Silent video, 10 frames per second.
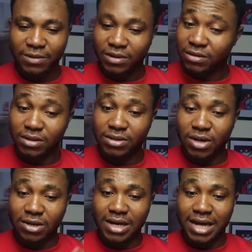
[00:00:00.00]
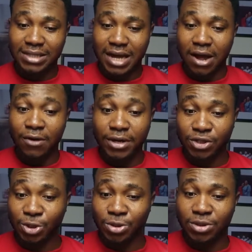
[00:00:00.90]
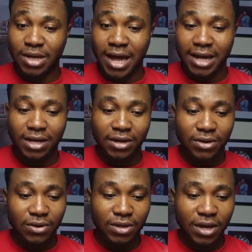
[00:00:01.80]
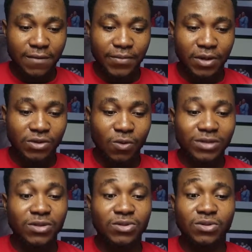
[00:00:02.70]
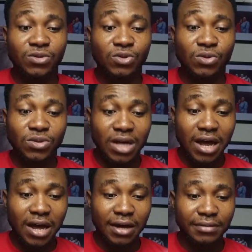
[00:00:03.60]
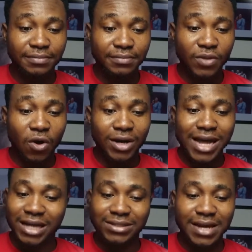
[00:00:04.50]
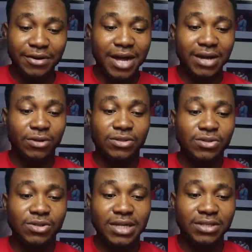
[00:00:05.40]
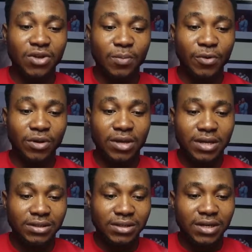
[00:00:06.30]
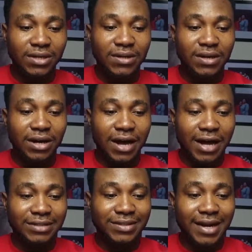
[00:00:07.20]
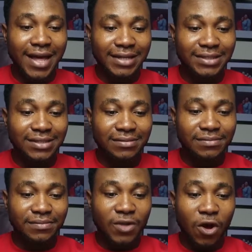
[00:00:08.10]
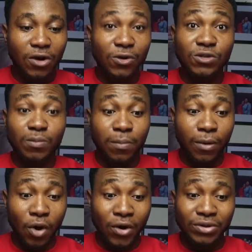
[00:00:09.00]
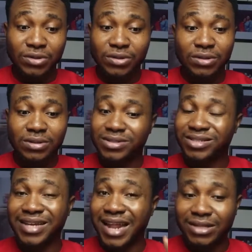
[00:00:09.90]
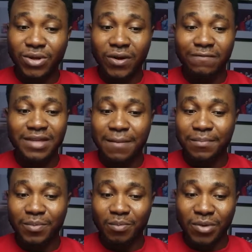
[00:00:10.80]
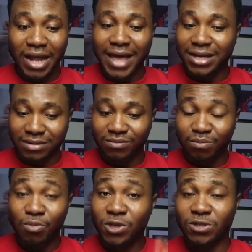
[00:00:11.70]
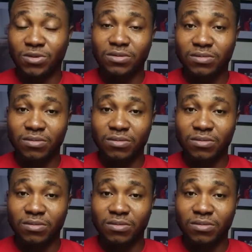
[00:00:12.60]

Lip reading: these are all the hacks. I already showed you the hack. Okay, so once you choose orders, then you can continue setting up your gigs. Select all those blocks, select all of them, like most